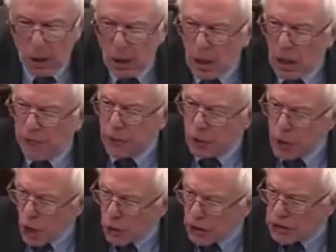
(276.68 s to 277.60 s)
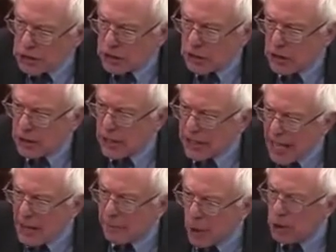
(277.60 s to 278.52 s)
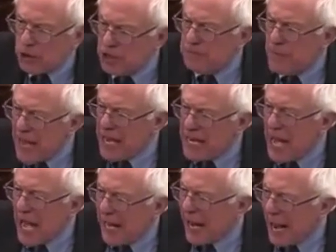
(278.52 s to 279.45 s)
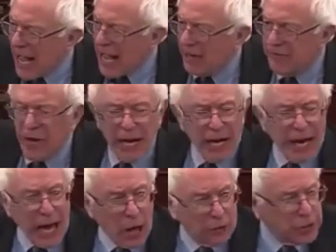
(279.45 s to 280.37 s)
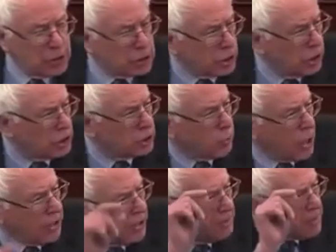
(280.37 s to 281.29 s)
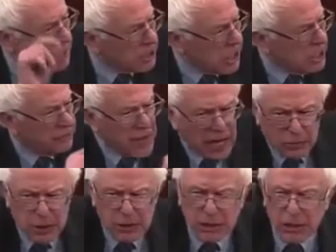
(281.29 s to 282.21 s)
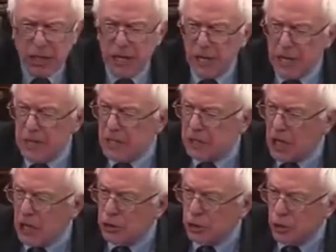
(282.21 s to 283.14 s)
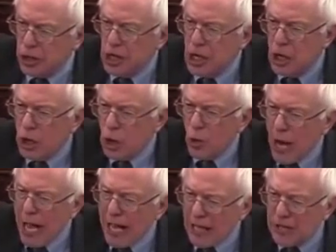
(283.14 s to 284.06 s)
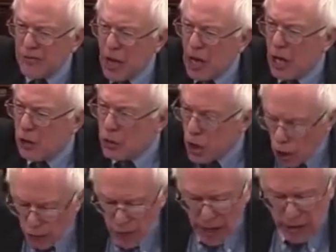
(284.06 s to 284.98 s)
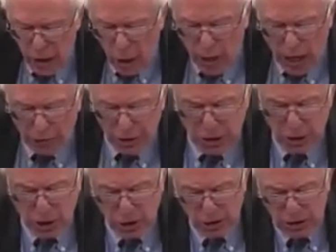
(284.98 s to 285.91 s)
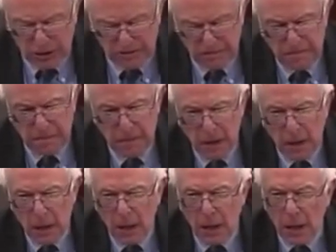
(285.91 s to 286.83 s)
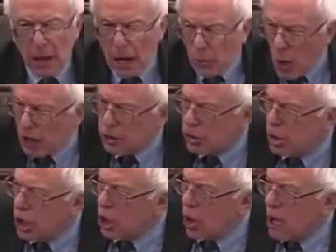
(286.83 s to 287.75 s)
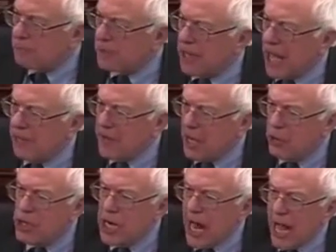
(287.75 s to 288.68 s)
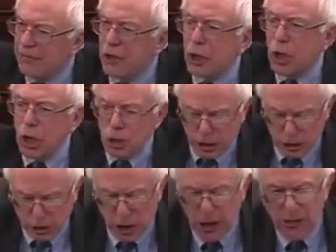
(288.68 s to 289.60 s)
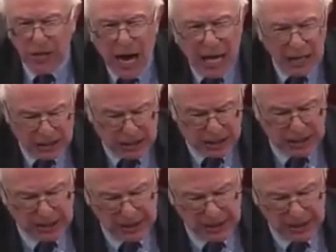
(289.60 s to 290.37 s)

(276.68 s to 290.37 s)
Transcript: if you notice that that person may not have health insurance, one of the million of veterans in this country who has no health insurance, I want you to go up to that veteran and have the courage, the honesty,